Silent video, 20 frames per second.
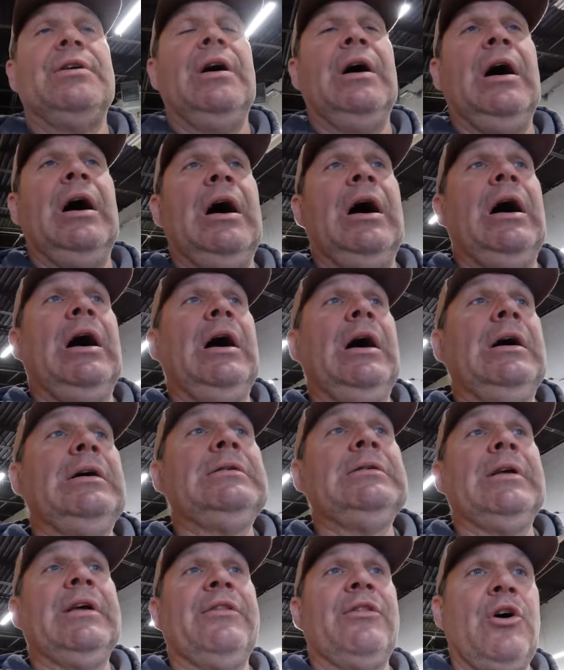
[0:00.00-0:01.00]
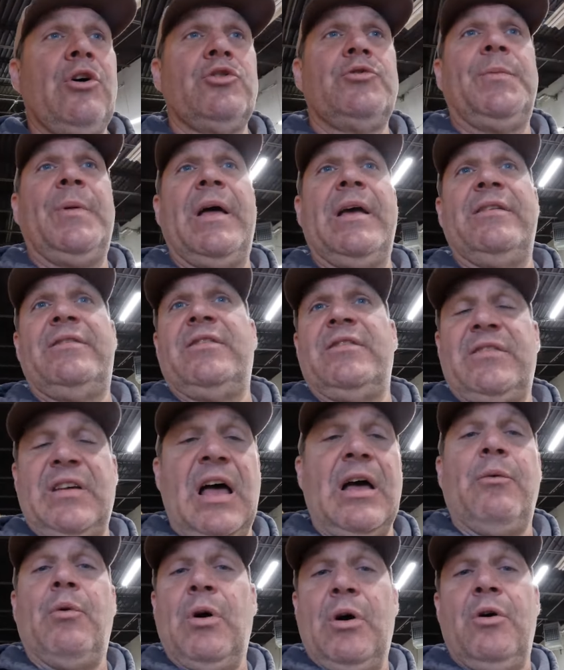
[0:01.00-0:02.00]
in those places,
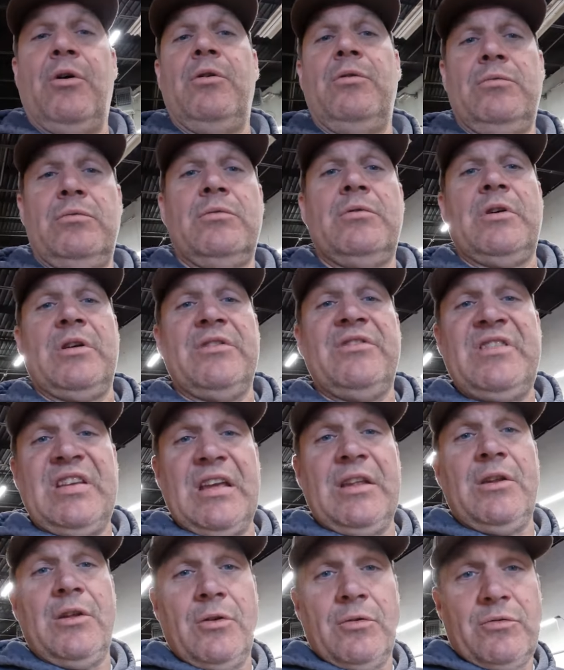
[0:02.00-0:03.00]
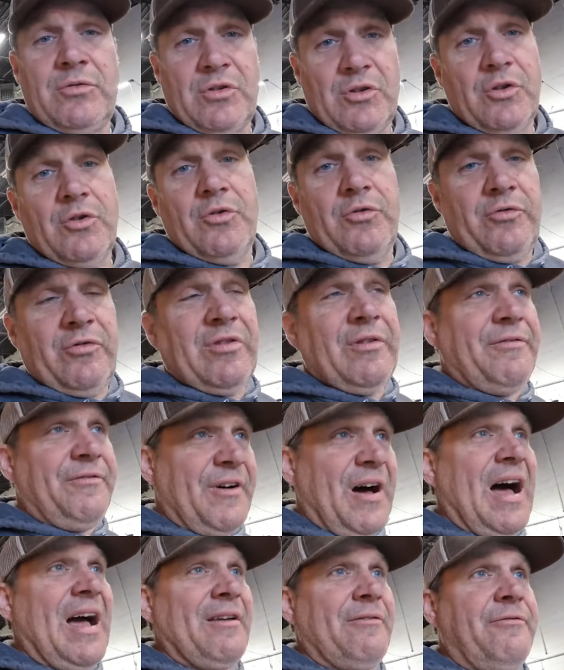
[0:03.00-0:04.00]
I will continue to use the
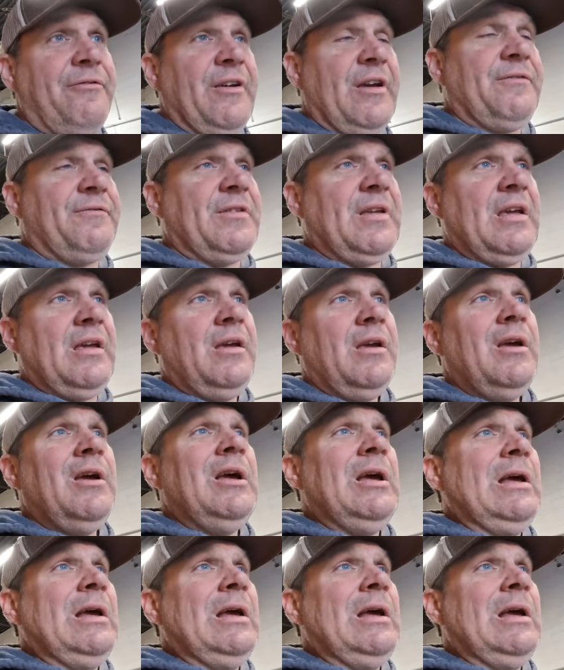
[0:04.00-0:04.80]
550.